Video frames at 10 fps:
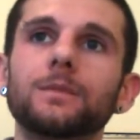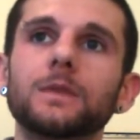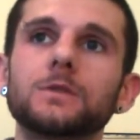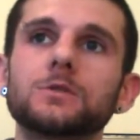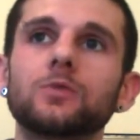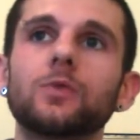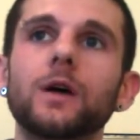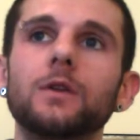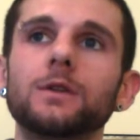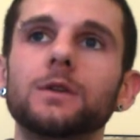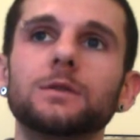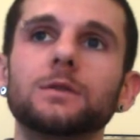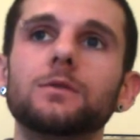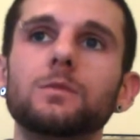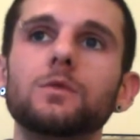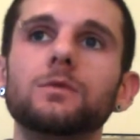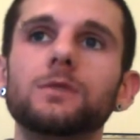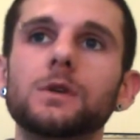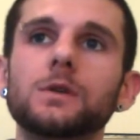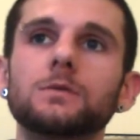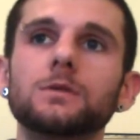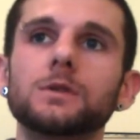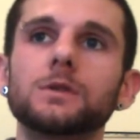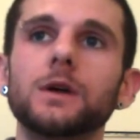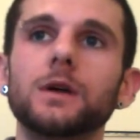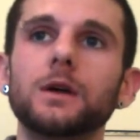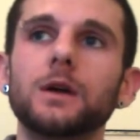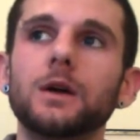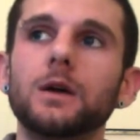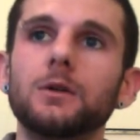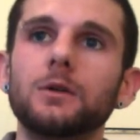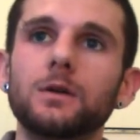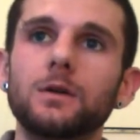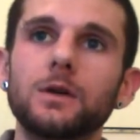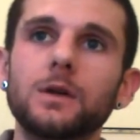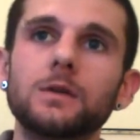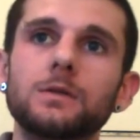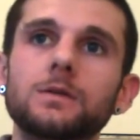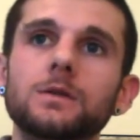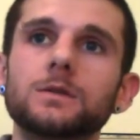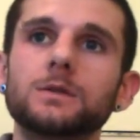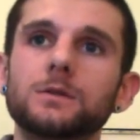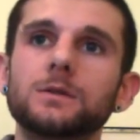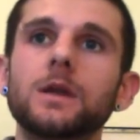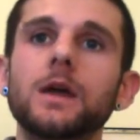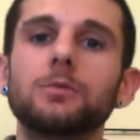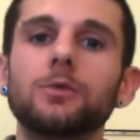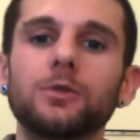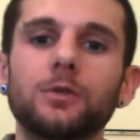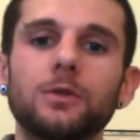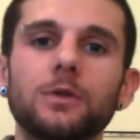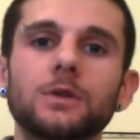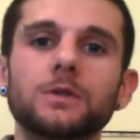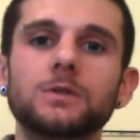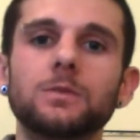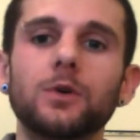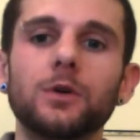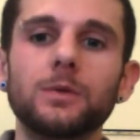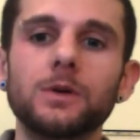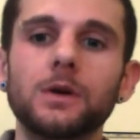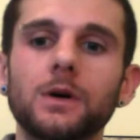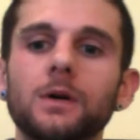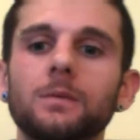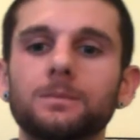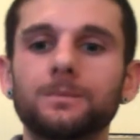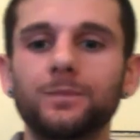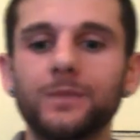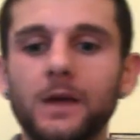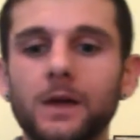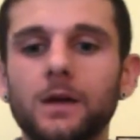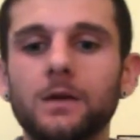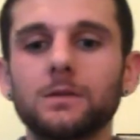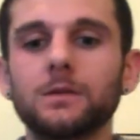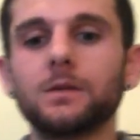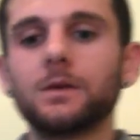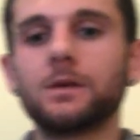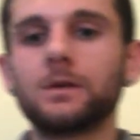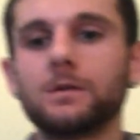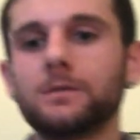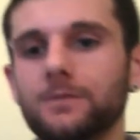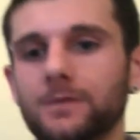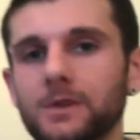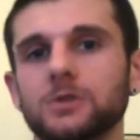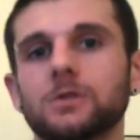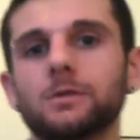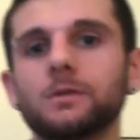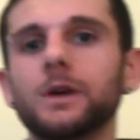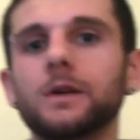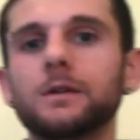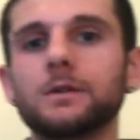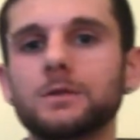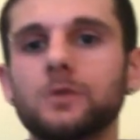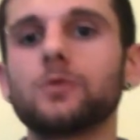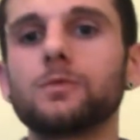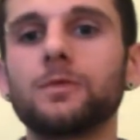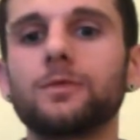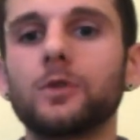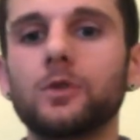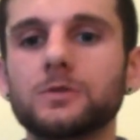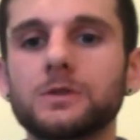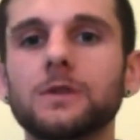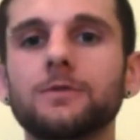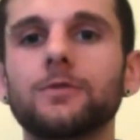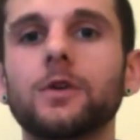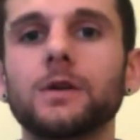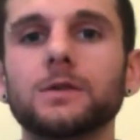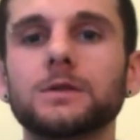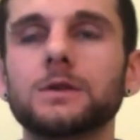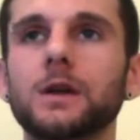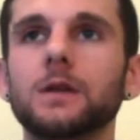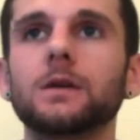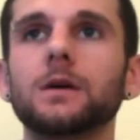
surroundings of the movie is like in this neighborhood in suburbia, and featured like this group of close-knit friends, and